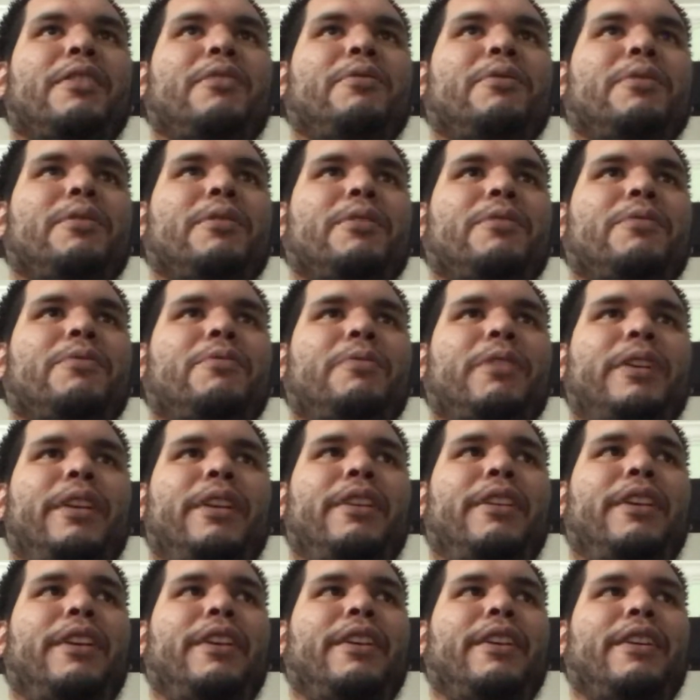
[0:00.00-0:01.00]
was
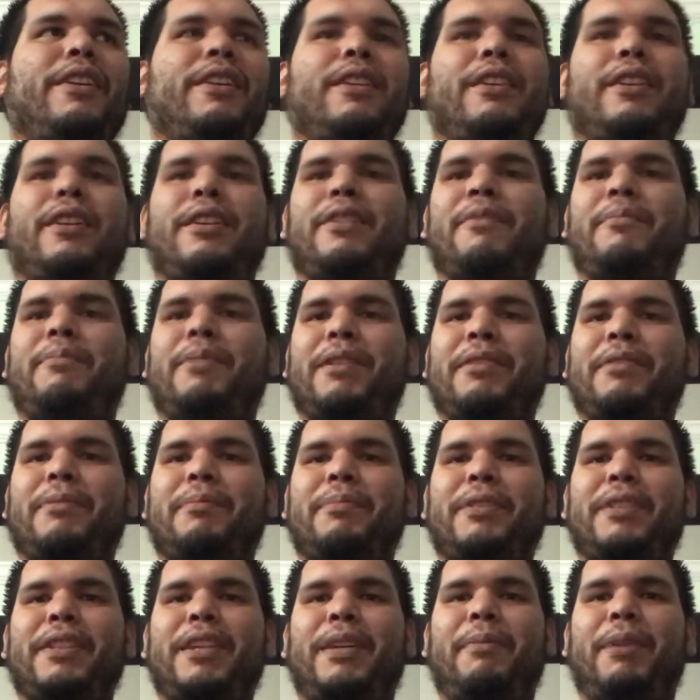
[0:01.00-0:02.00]
reading a lot of
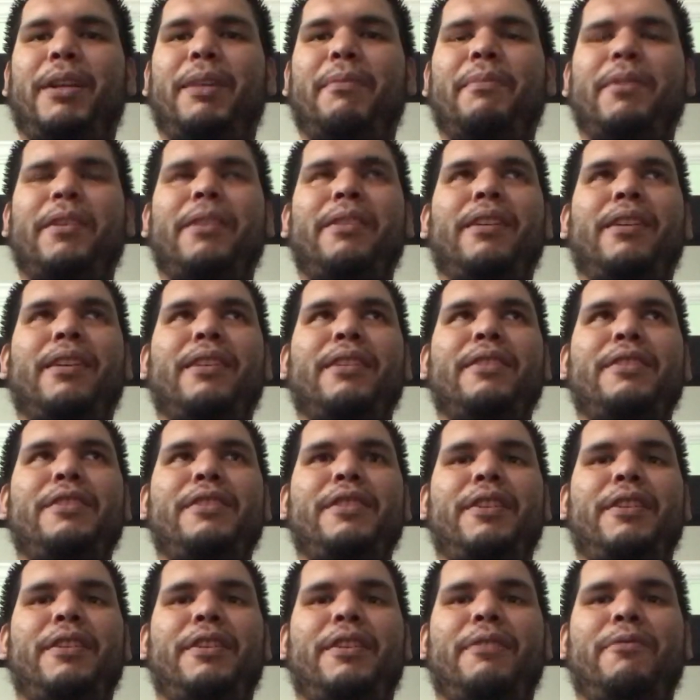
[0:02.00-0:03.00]
Mesopotamian
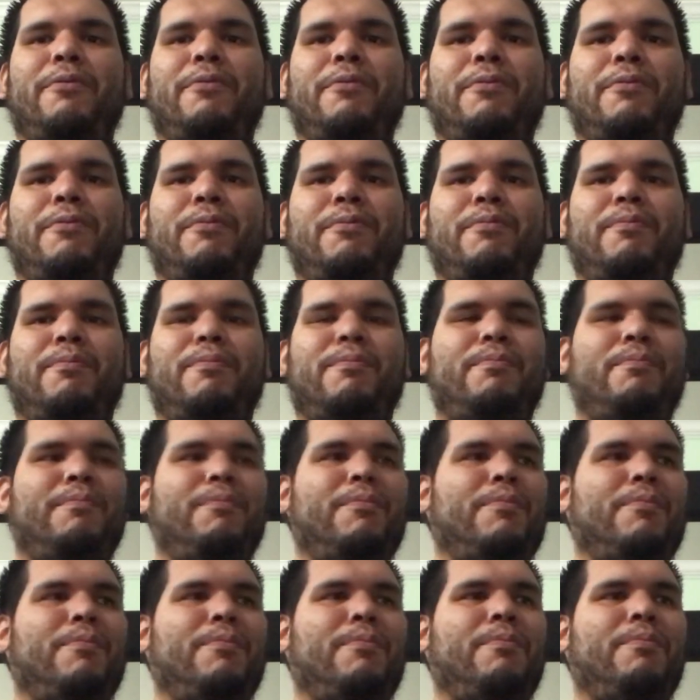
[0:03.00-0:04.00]
mythology
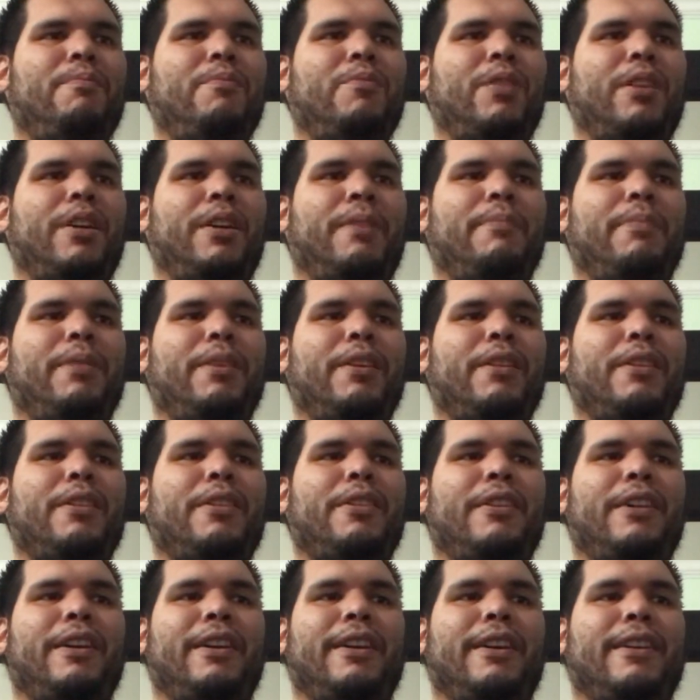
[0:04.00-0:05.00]
when I bought
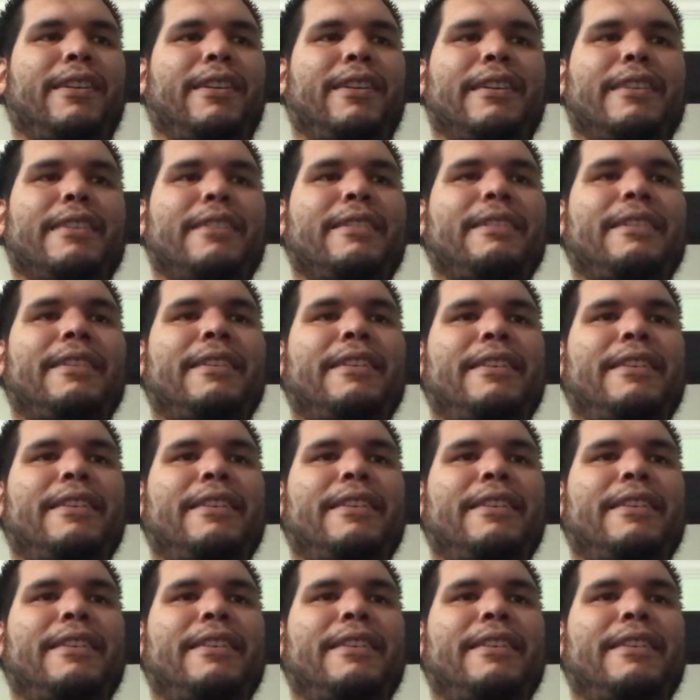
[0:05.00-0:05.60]
her, and